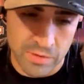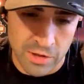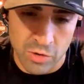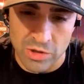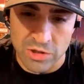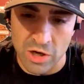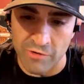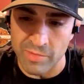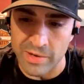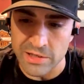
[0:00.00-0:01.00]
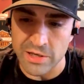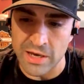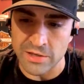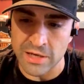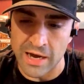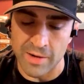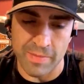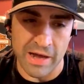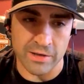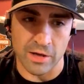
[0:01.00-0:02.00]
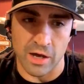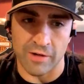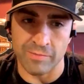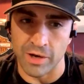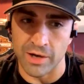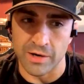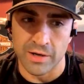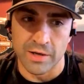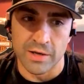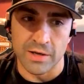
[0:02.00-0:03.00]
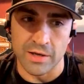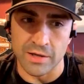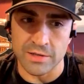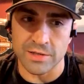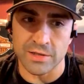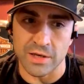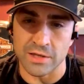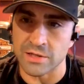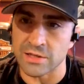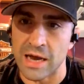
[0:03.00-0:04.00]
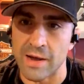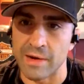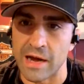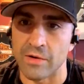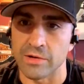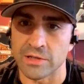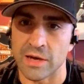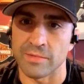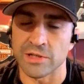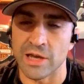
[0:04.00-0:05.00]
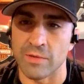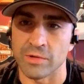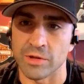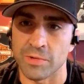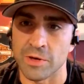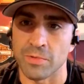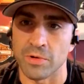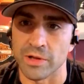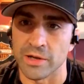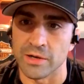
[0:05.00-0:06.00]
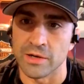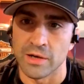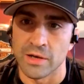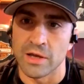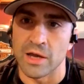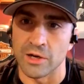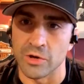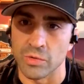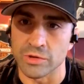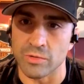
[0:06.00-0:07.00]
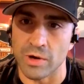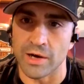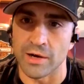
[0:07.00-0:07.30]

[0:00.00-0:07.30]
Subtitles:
U.S. government has kind of backed off. But it's time now. It's time to stand with the people and do what's right